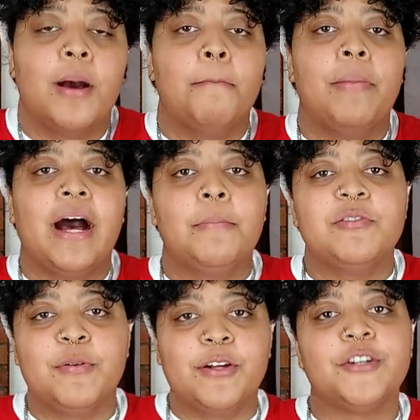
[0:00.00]

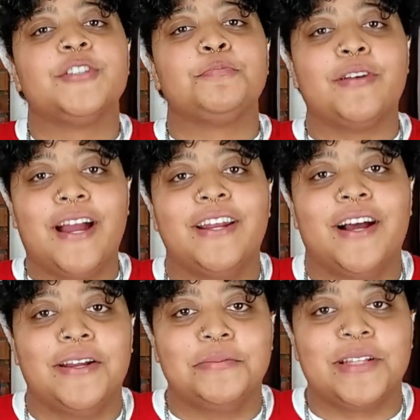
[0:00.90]
Bob's Burgers Pride
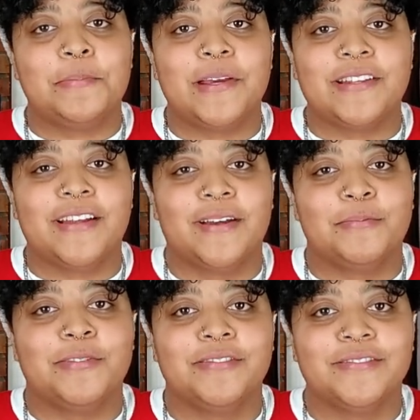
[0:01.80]
items I picked up.